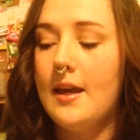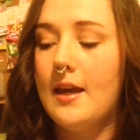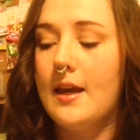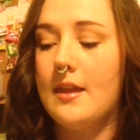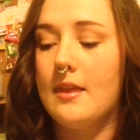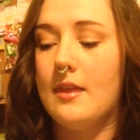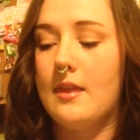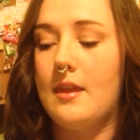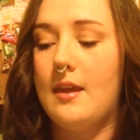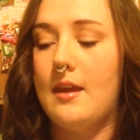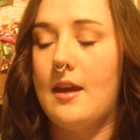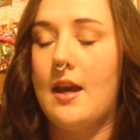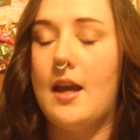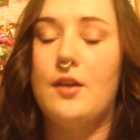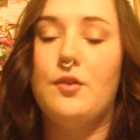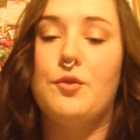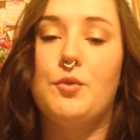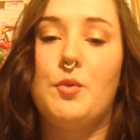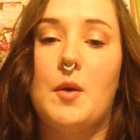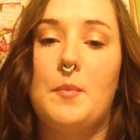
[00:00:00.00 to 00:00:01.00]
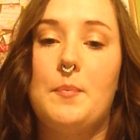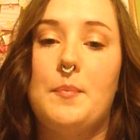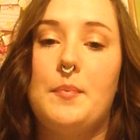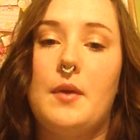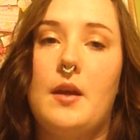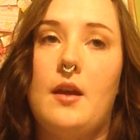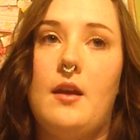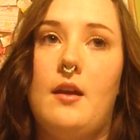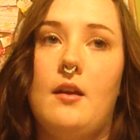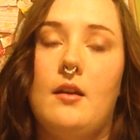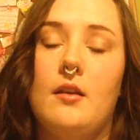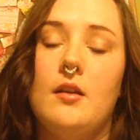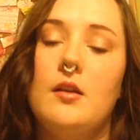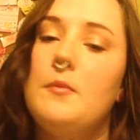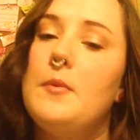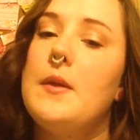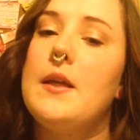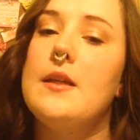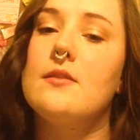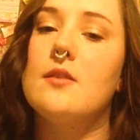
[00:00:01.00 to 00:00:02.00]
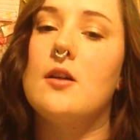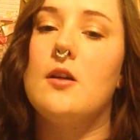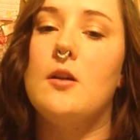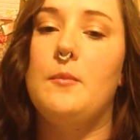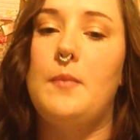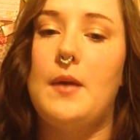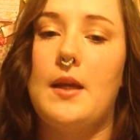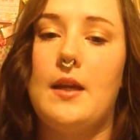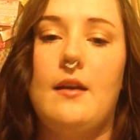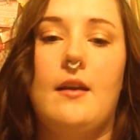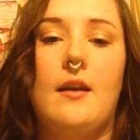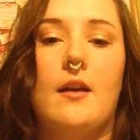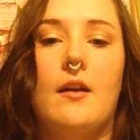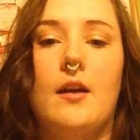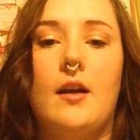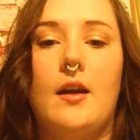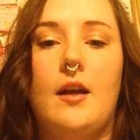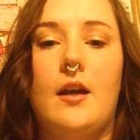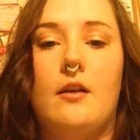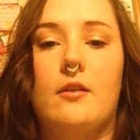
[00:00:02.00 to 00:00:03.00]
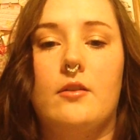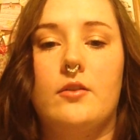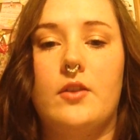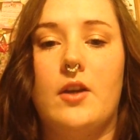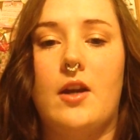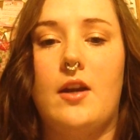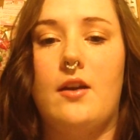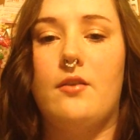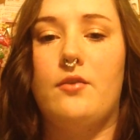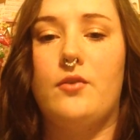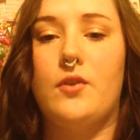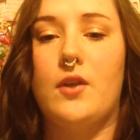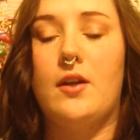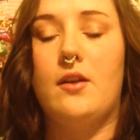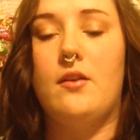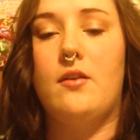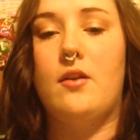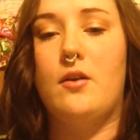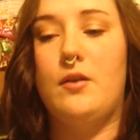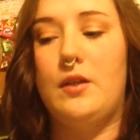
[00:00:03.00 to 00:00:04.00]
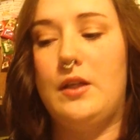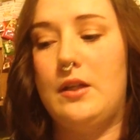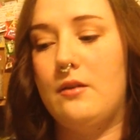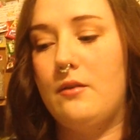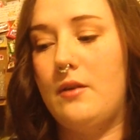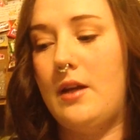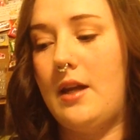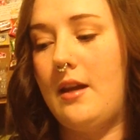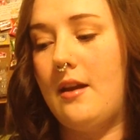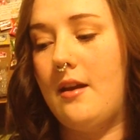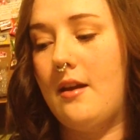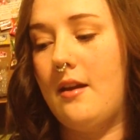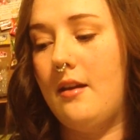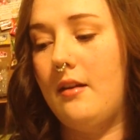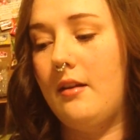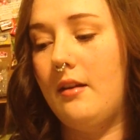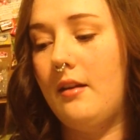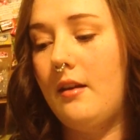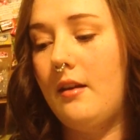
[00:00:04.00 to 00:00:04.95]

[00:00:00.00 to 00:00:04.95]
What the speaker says: And then I grew up in a little place called Bandera outside of San Antonio, and